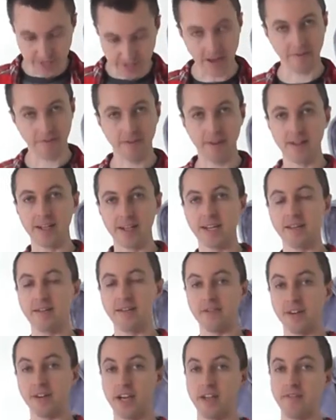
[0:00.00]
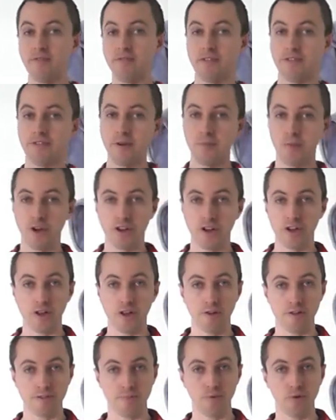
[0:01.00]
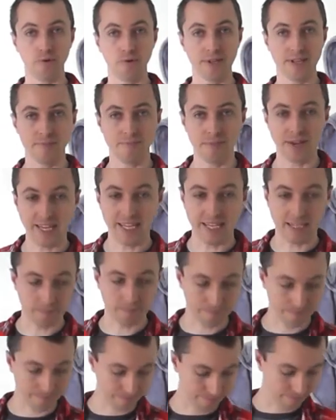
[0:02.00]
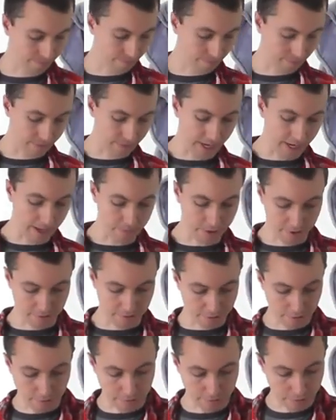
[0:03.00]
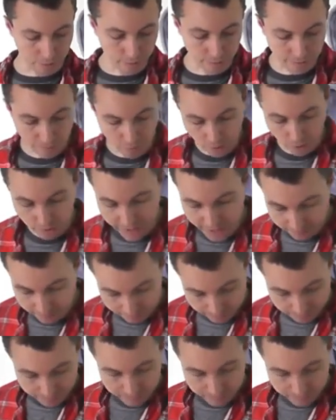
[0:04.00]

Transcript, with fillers: definitely designed for someone a lot smaller than me. I'm just too tall for it.